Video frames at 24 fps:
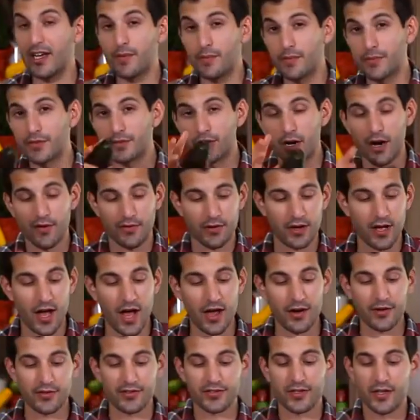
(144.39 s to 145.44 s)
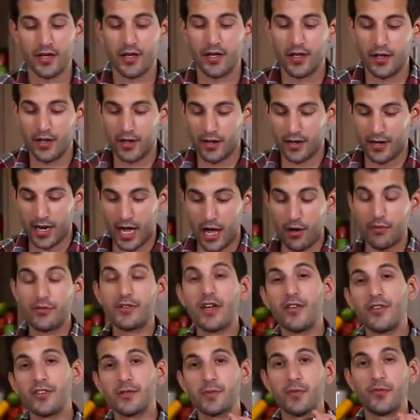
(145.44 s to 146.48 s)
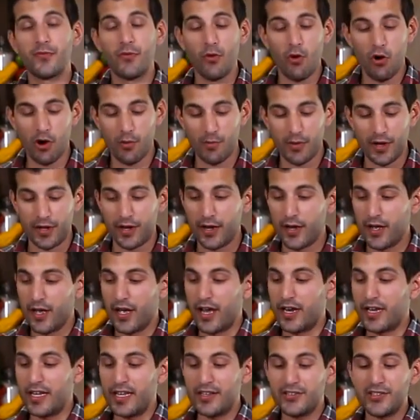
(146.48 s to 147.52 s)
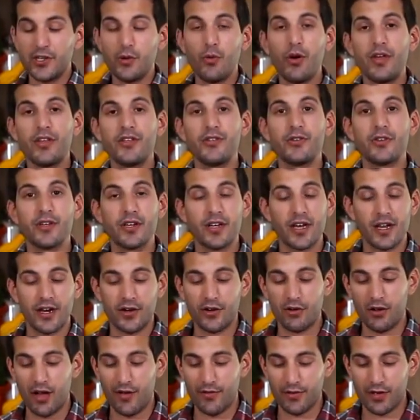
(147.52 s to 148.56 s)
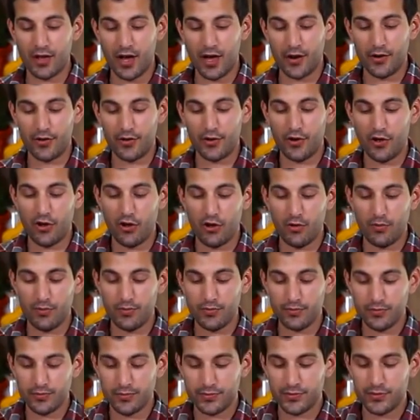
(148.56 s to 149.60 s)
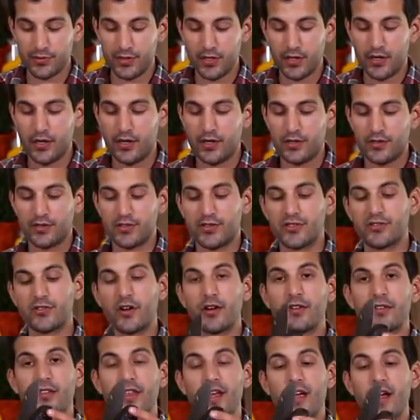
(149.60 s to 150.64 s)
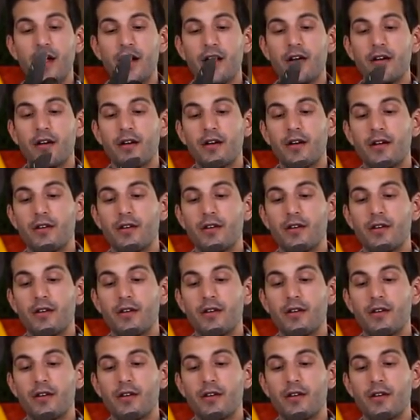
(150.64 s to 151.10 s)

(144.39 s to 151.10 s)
up is our avocados. Now, we've done this before, but an easy way that you can cut into avocado at home, you start there,